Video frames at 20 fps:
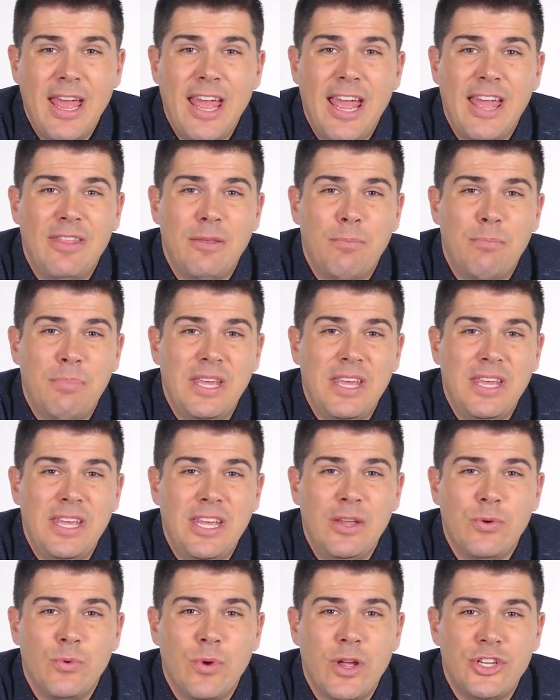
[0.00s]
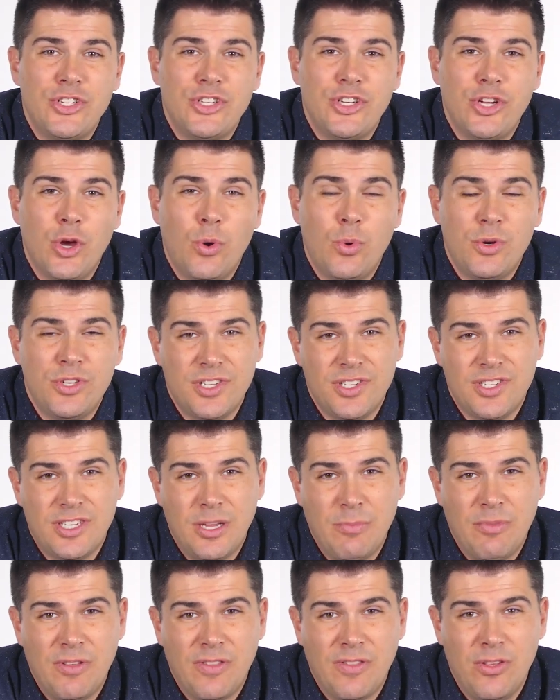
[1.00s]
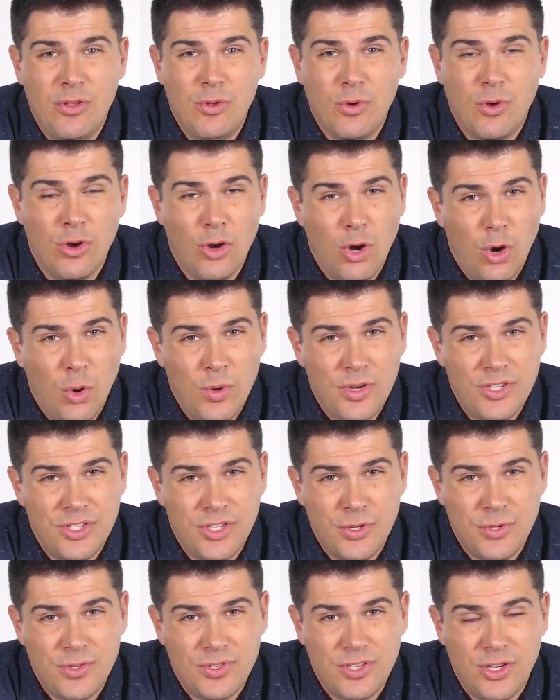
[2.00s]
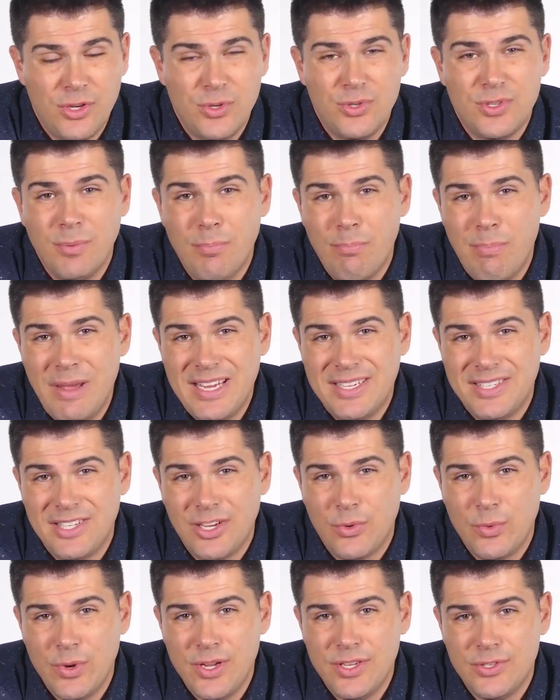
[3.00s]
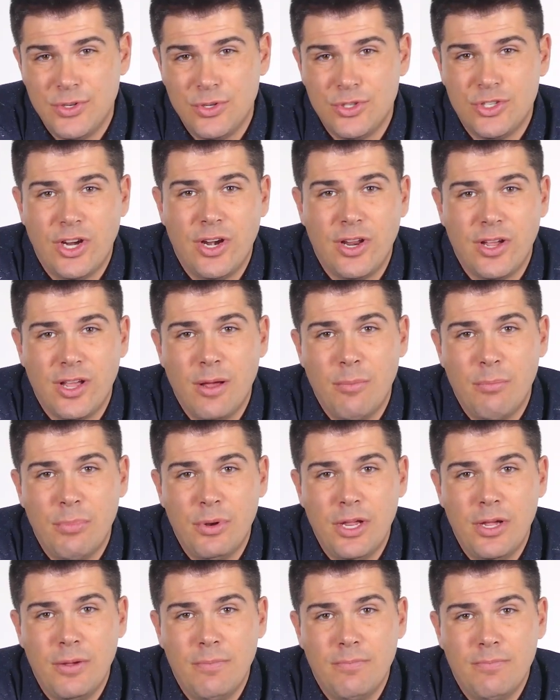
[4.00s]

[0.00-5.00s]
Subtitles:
and the PE ratio, which is something that you can always use to do some basic research on a company.